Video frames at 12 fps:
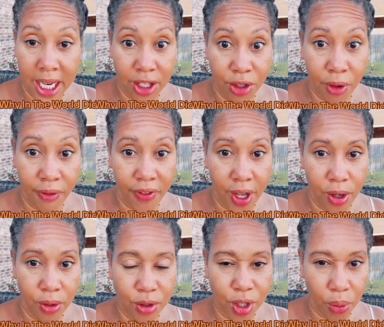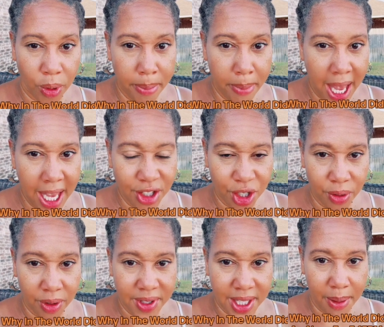in your phone to remind you
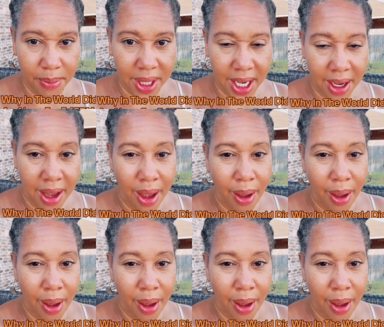of something,